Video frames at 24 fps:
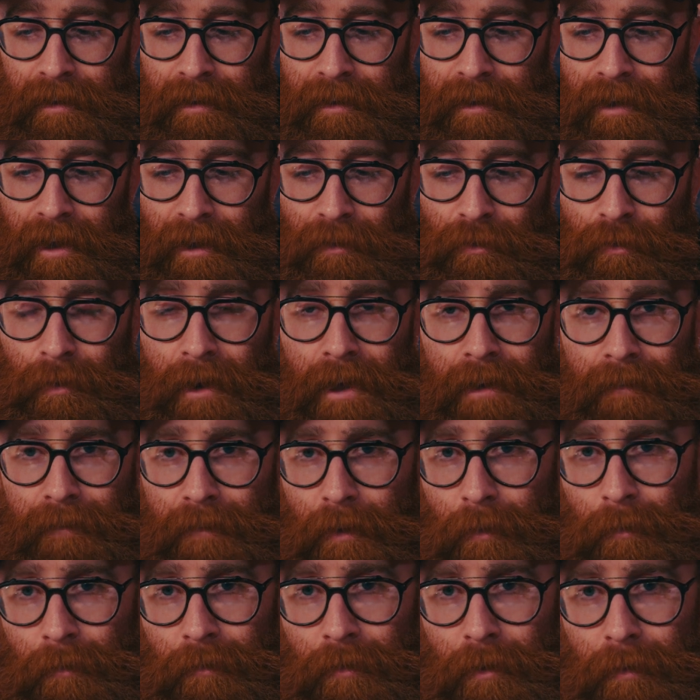I just want to
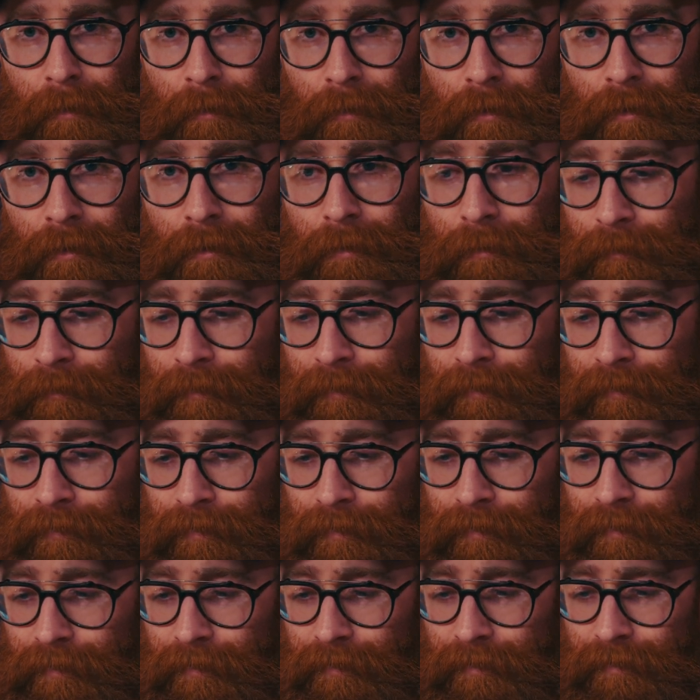film something though.
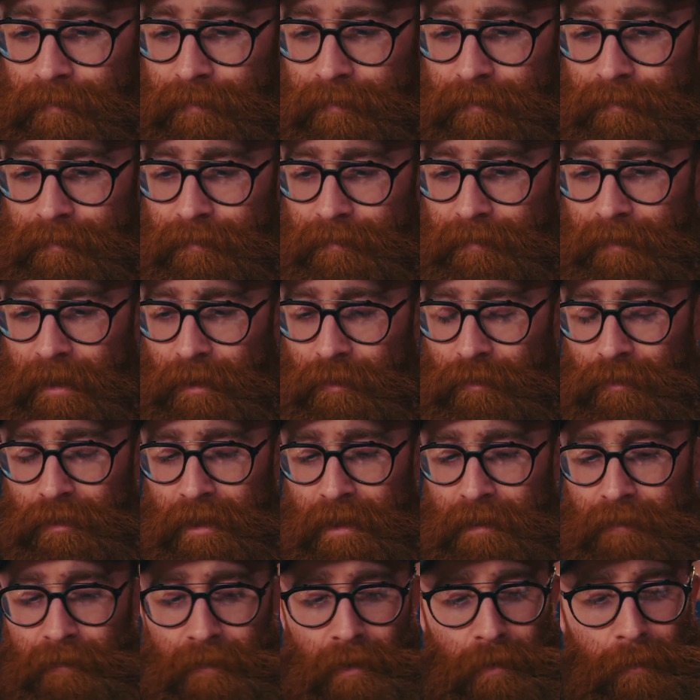I just
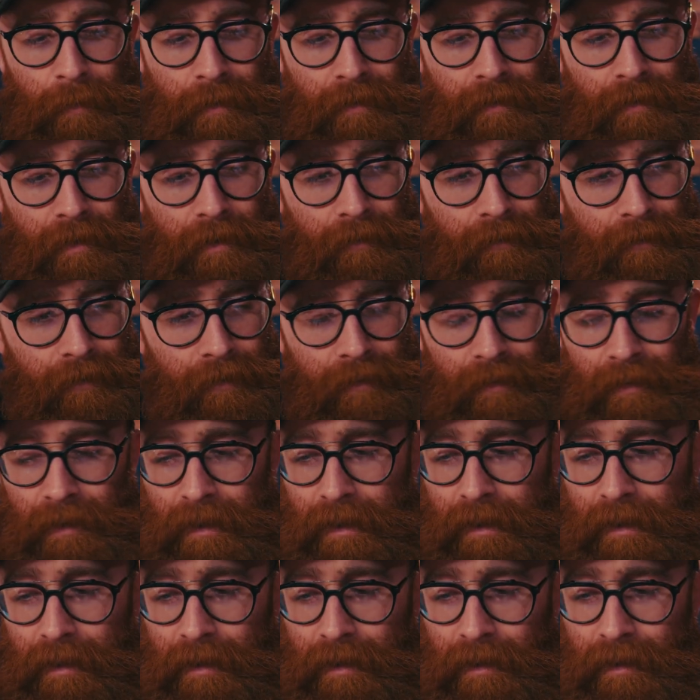like filming stuff.
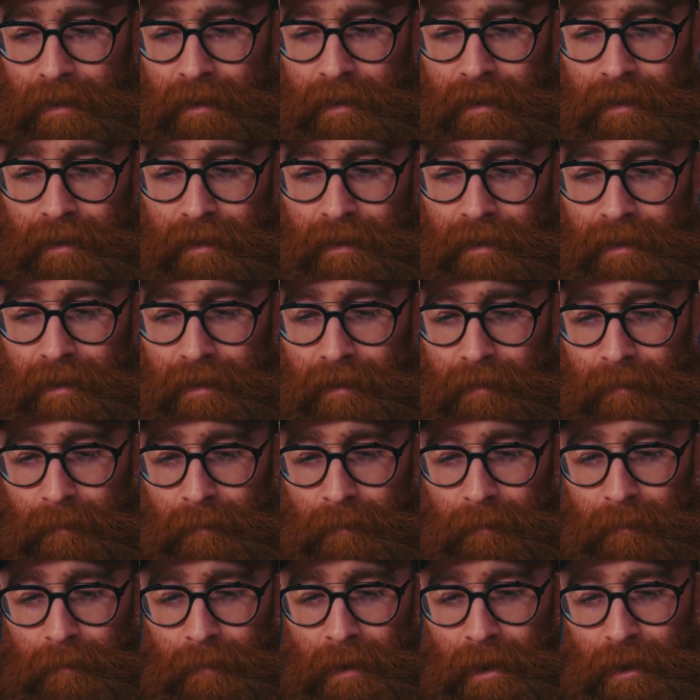
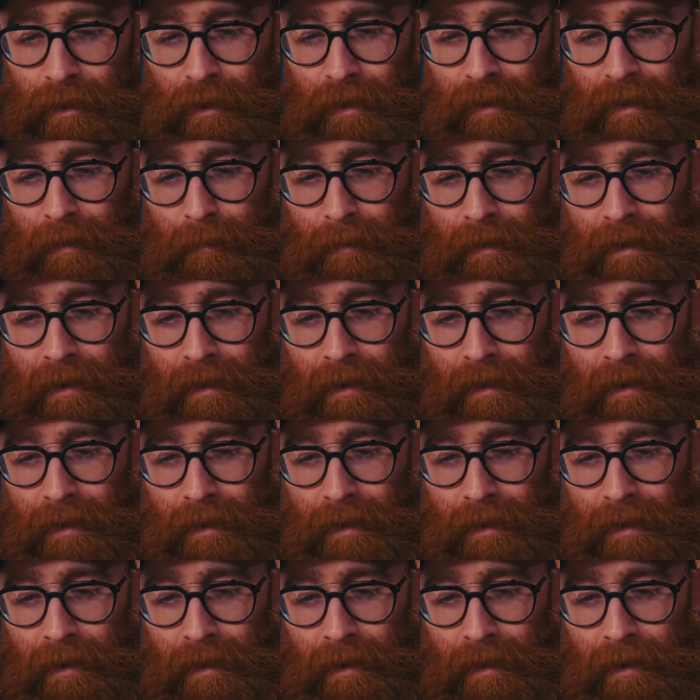But I could take my